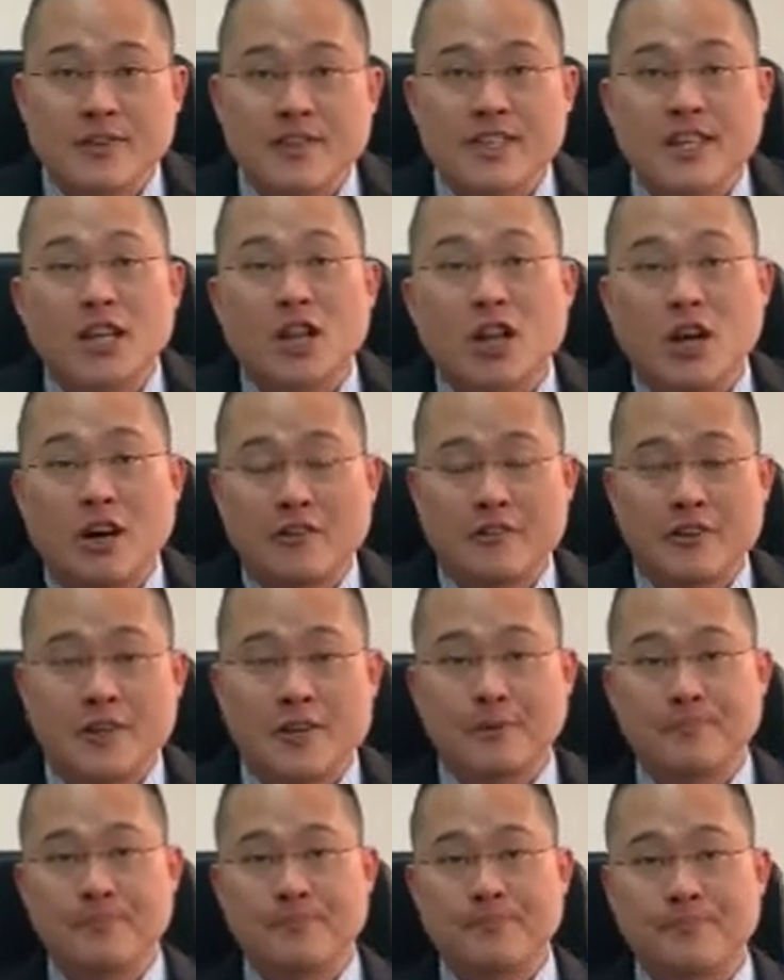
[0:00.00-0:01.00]

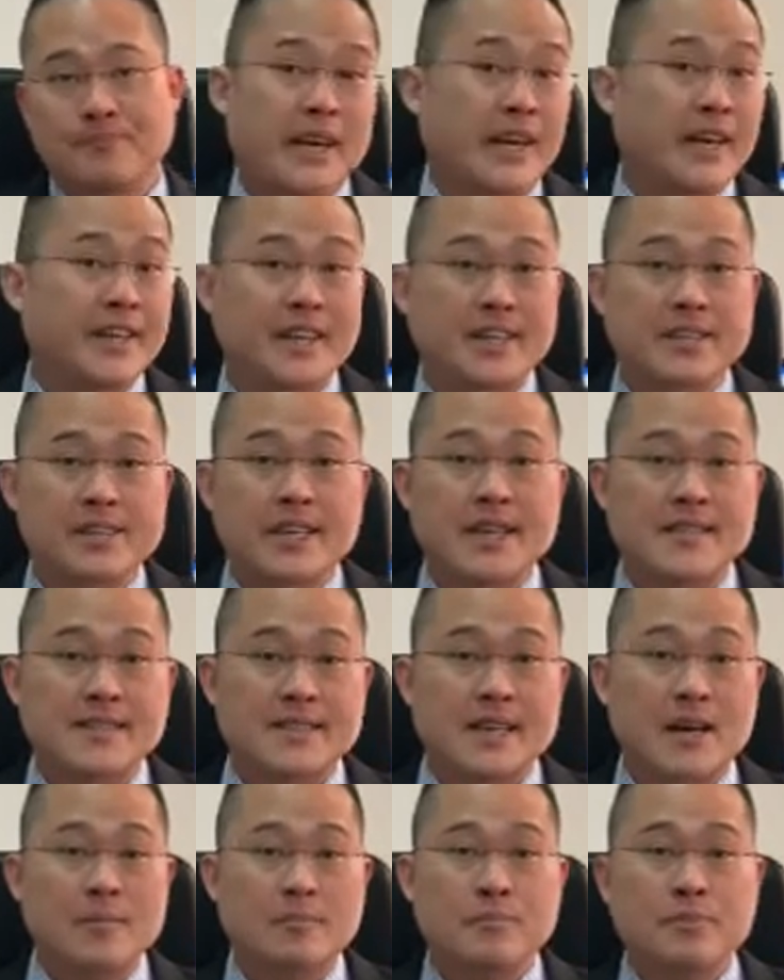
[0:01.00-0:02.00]
lorry. Another
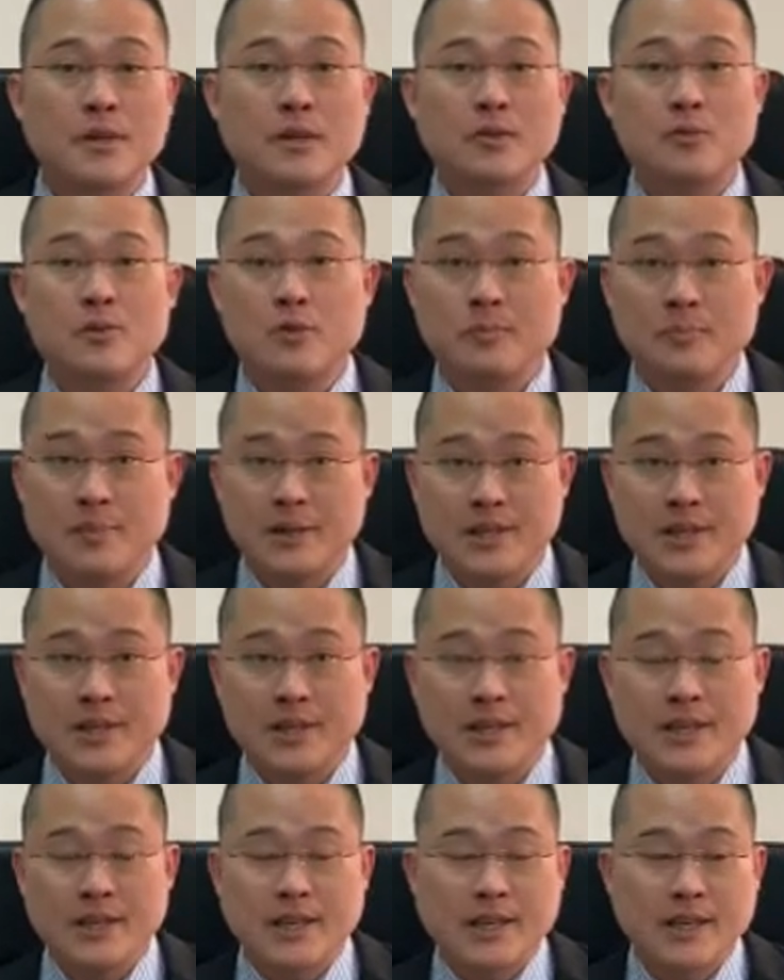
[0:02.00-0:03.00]
example would
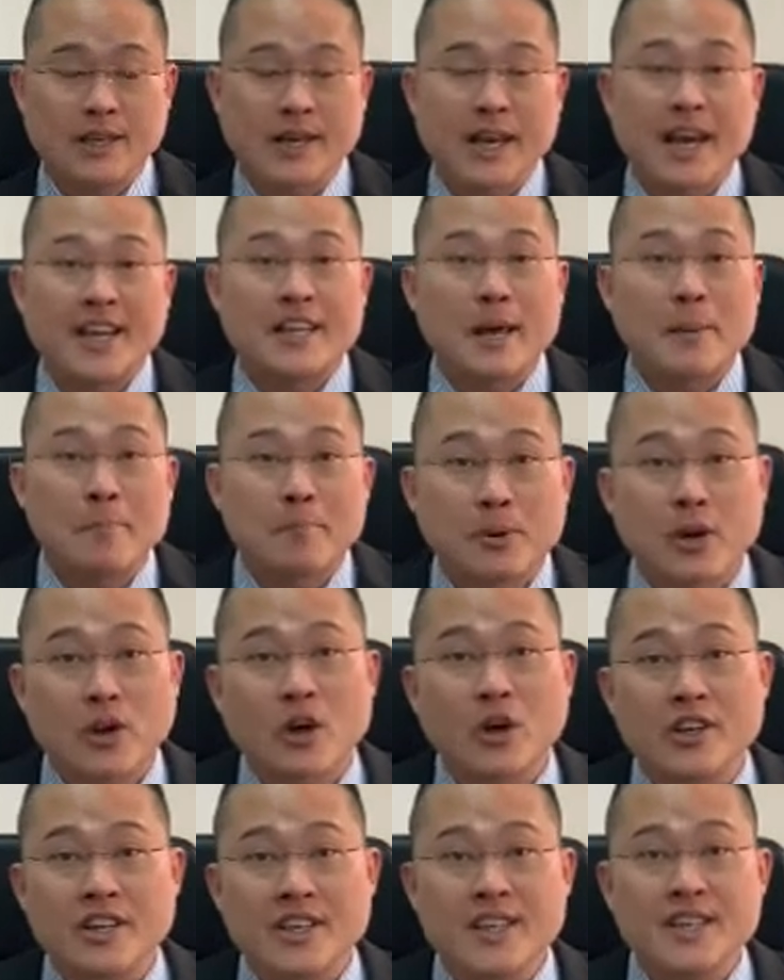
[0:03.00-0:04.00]
be an
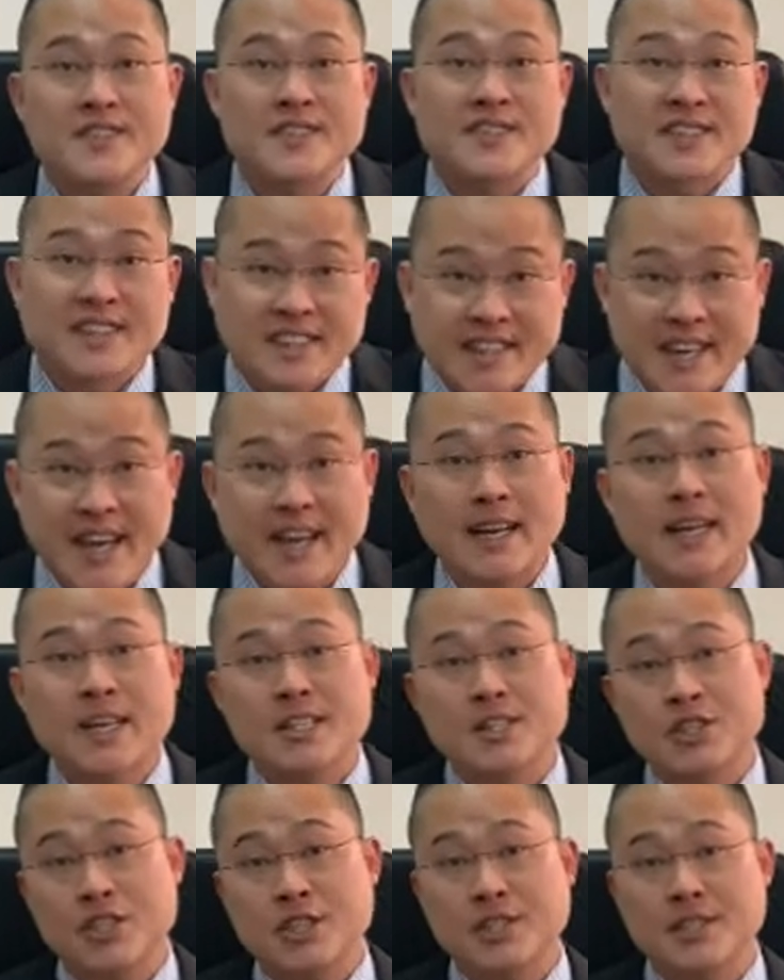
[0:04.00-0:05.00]
employee's
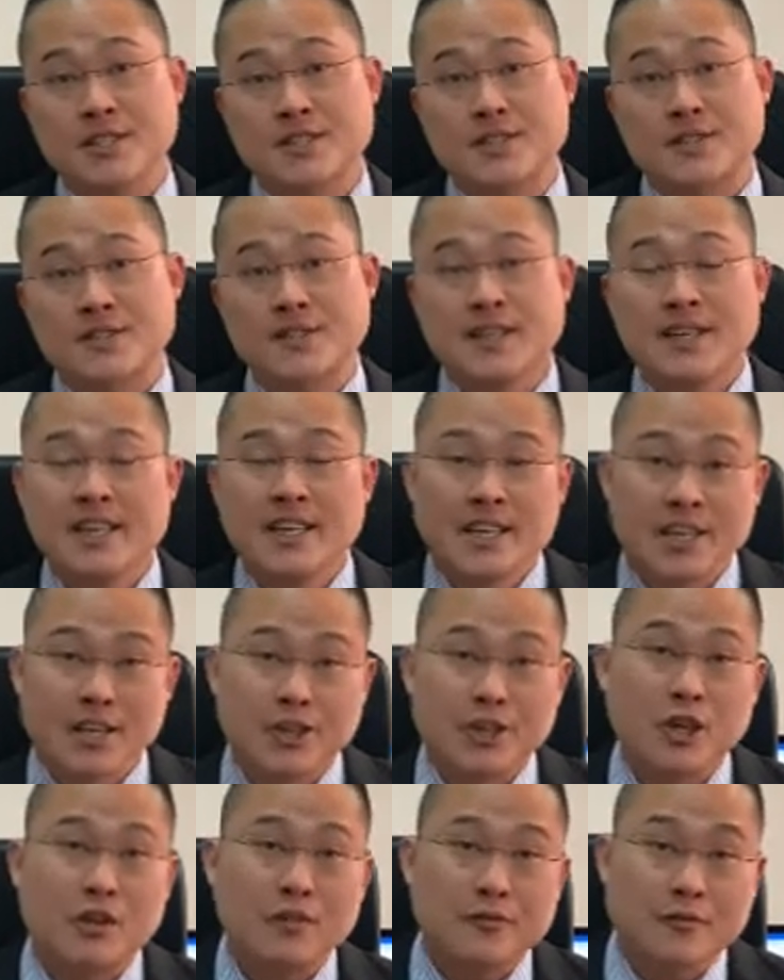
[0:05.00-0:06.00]
negligence in
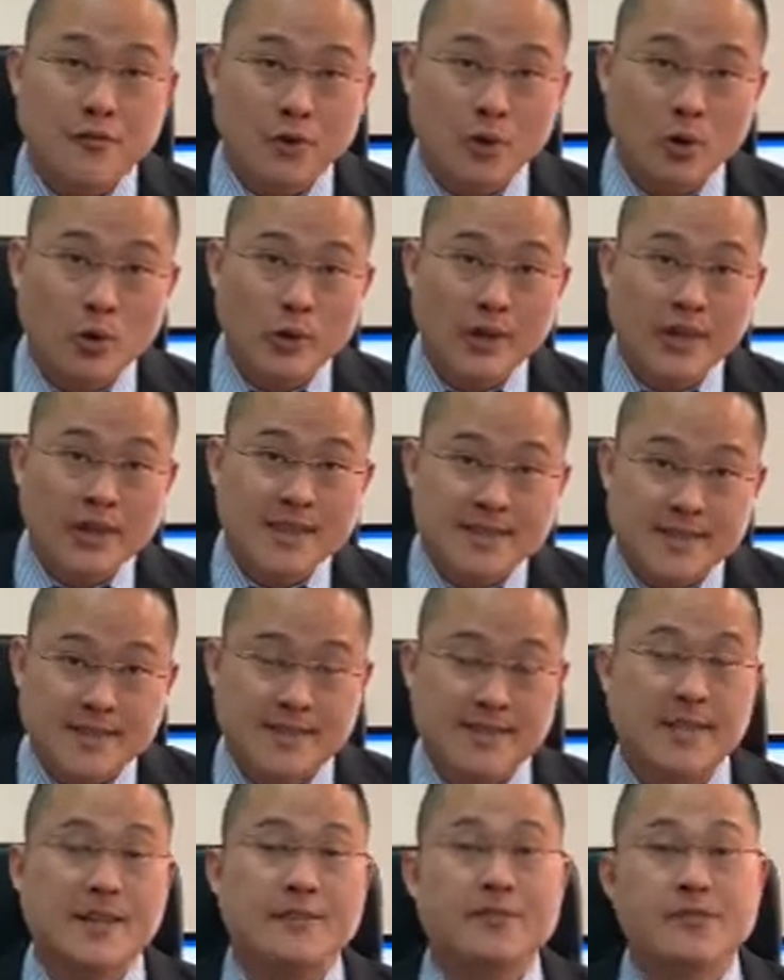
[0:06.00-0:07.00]
not following
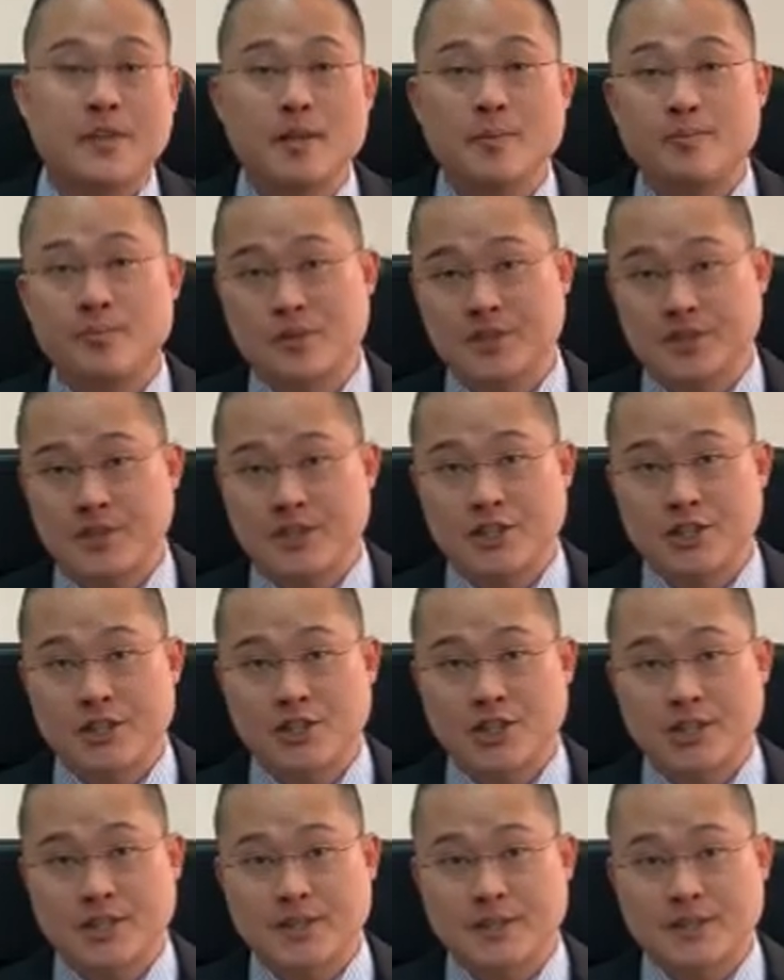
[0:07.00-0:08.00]
safety
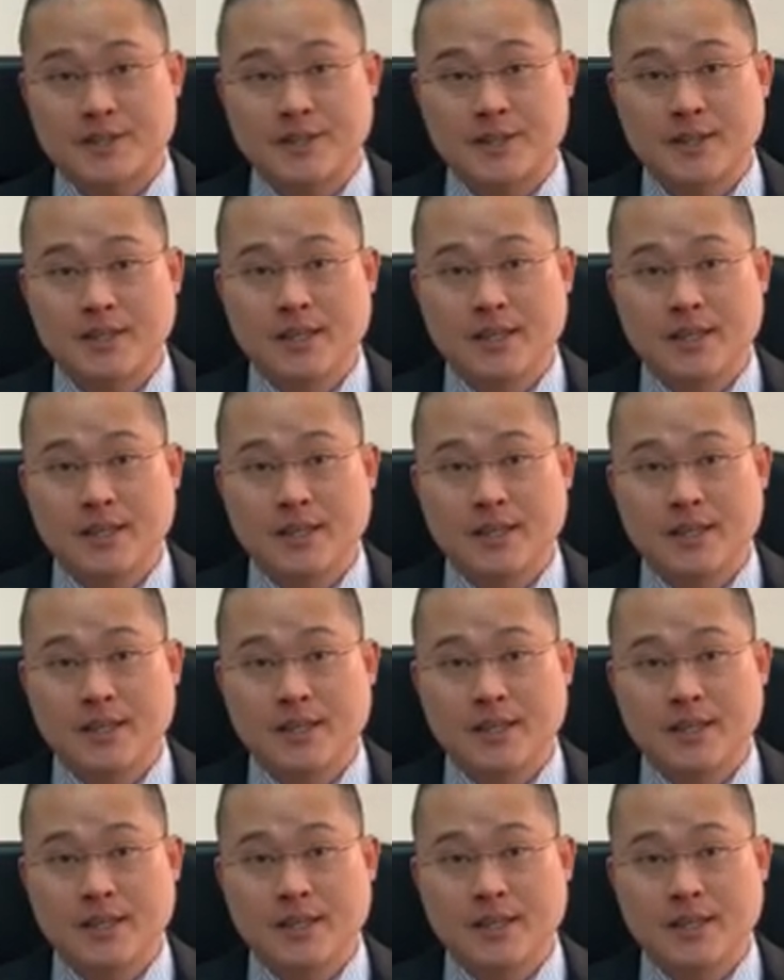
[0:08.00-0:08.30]
procedures